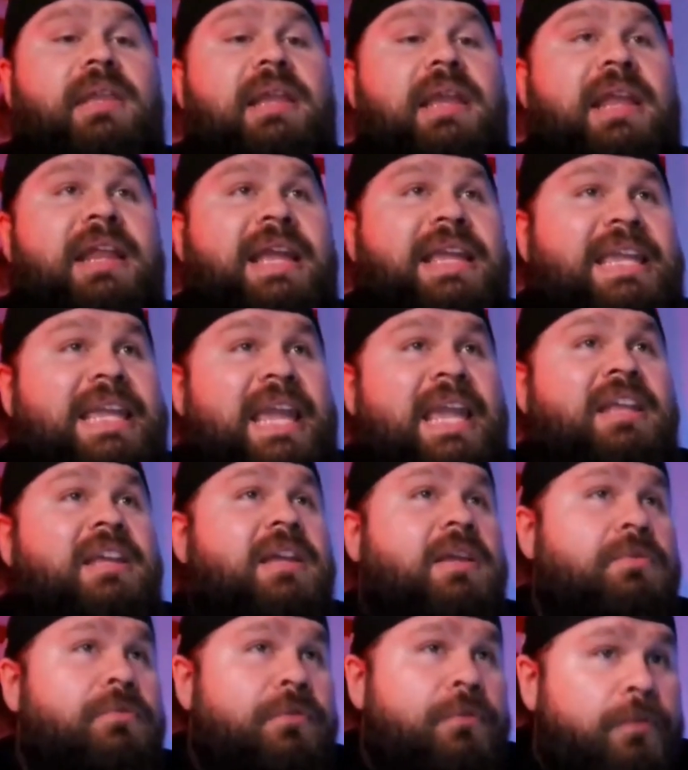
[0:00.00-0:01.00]
and I can't
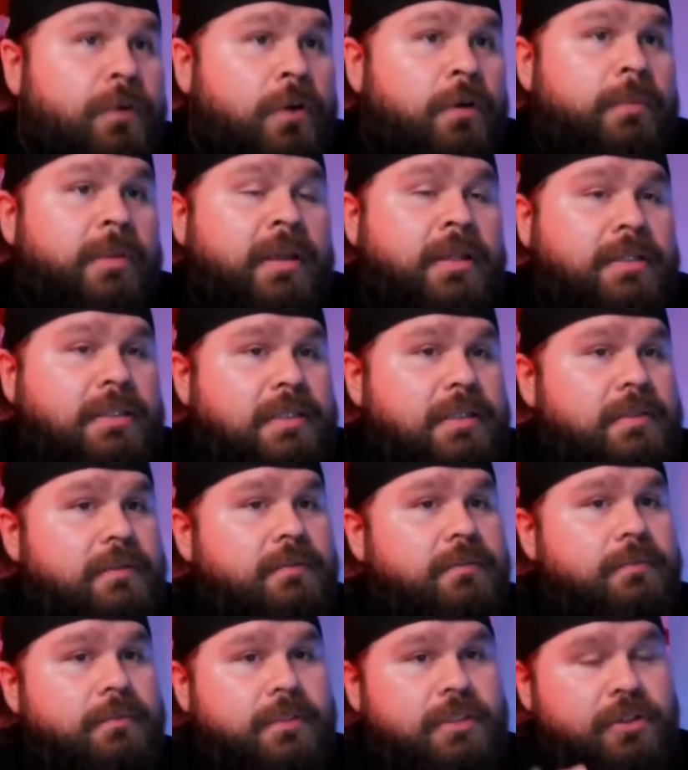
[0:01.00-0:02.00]
confirm it,
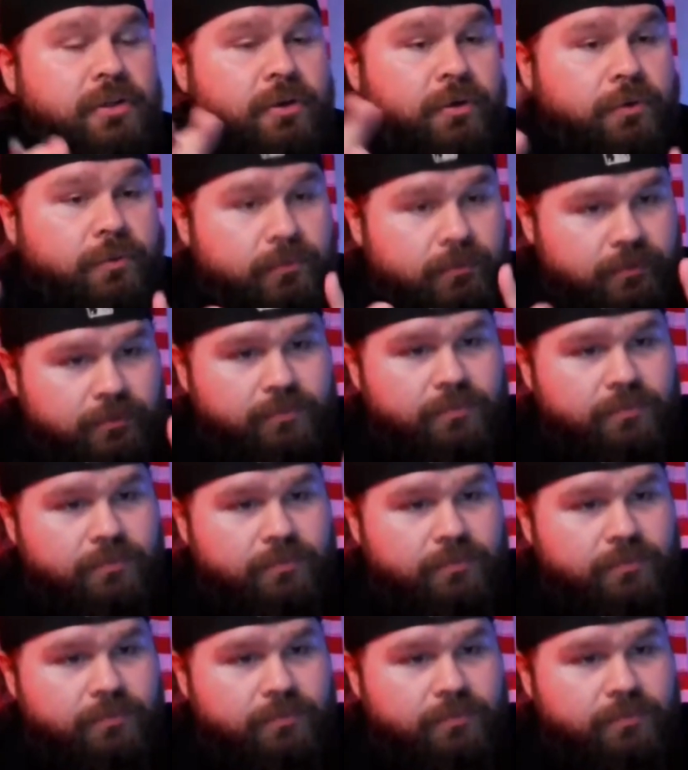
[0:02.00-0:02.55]
so